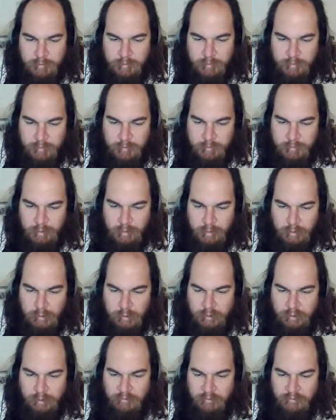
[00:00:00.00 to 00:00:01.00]
Their heart
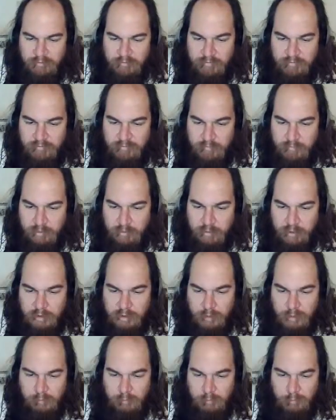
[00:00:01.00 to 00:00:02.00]
is
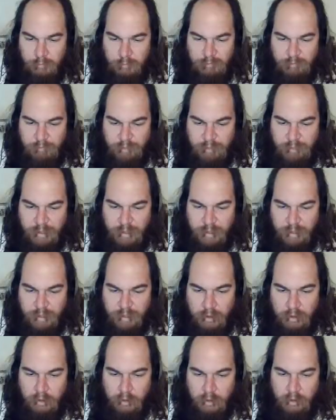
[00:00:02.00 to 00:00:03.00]
covered with fat,
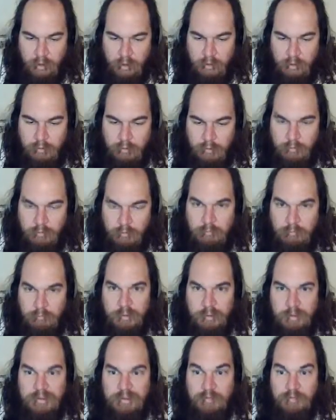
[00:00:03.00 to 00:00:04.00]

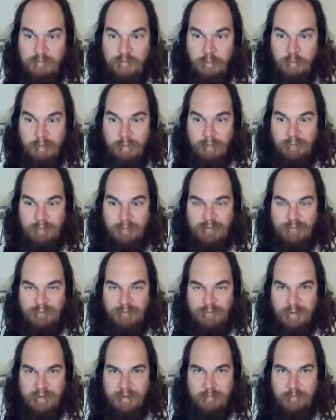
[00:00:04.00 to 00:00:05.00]
Which, why was the
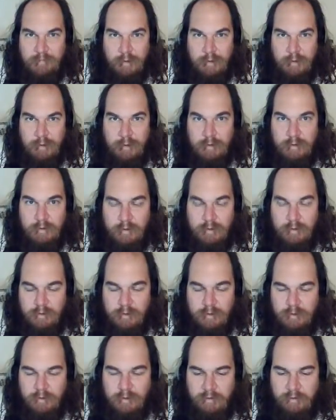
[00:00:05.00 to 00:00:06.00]
fat burned
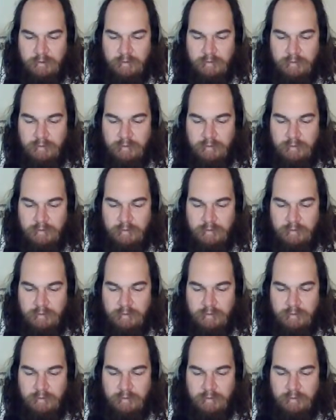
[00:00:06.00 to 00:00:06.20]
in the